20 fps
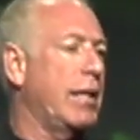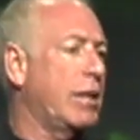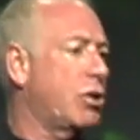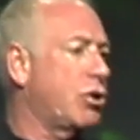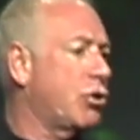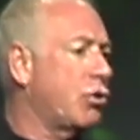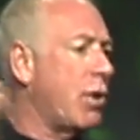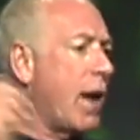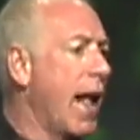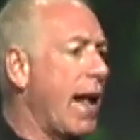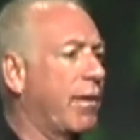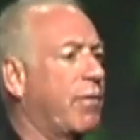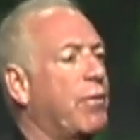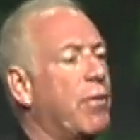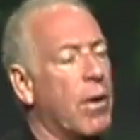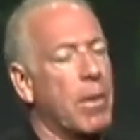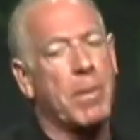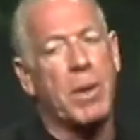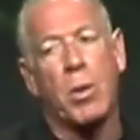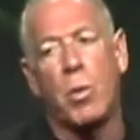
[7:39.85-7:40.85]
extract
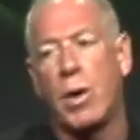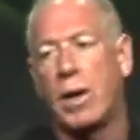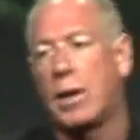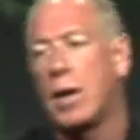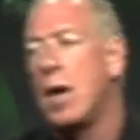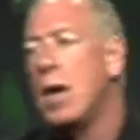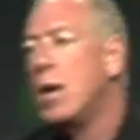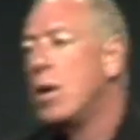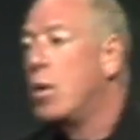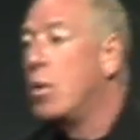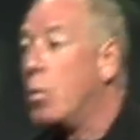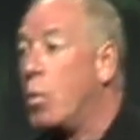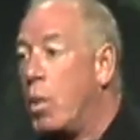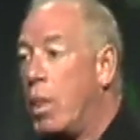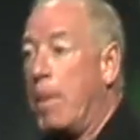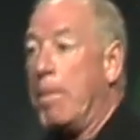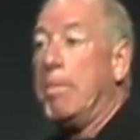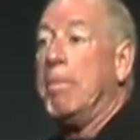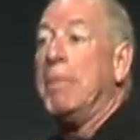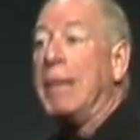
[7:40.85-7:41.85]
from it what
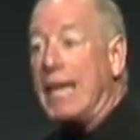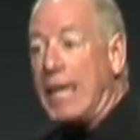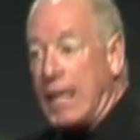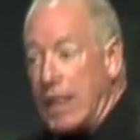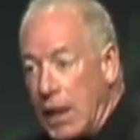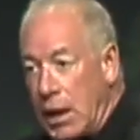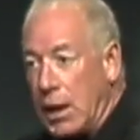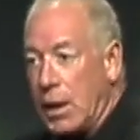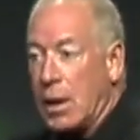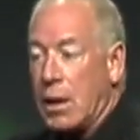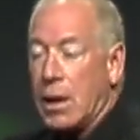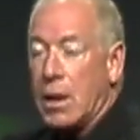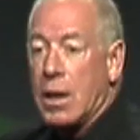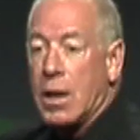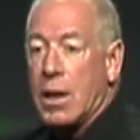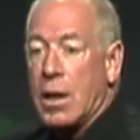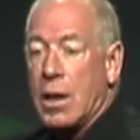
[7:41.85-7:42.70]
the meaning